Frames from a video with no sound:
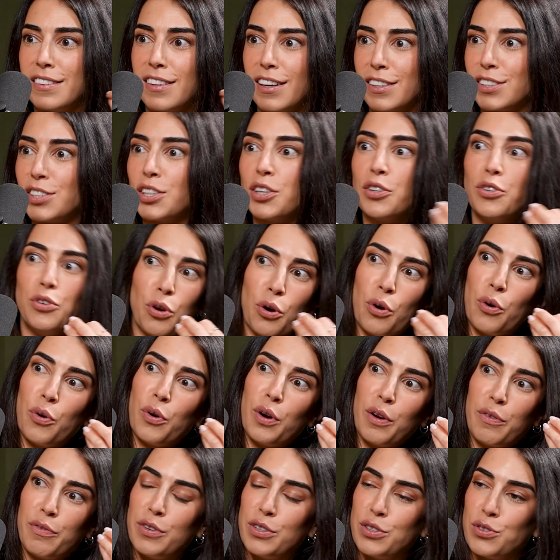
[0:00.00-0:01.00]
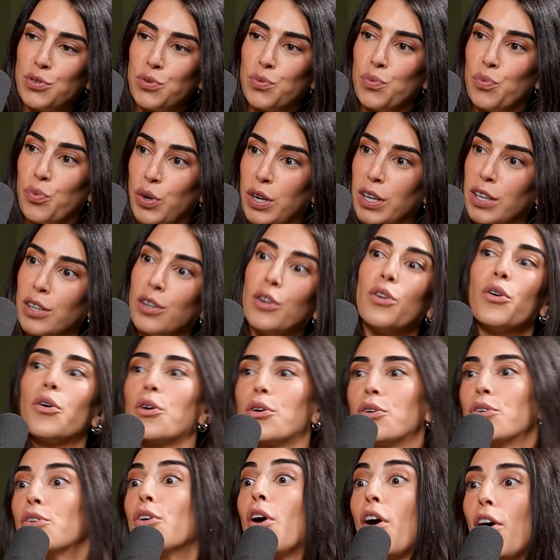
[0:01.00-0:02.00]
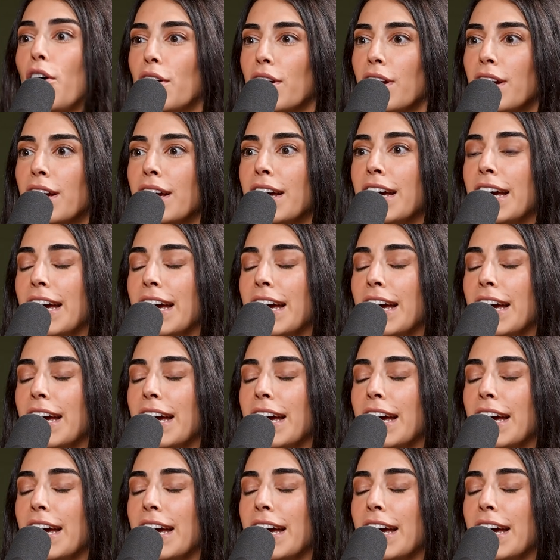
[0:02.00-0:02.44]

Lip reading: doesn't know if it's real or not.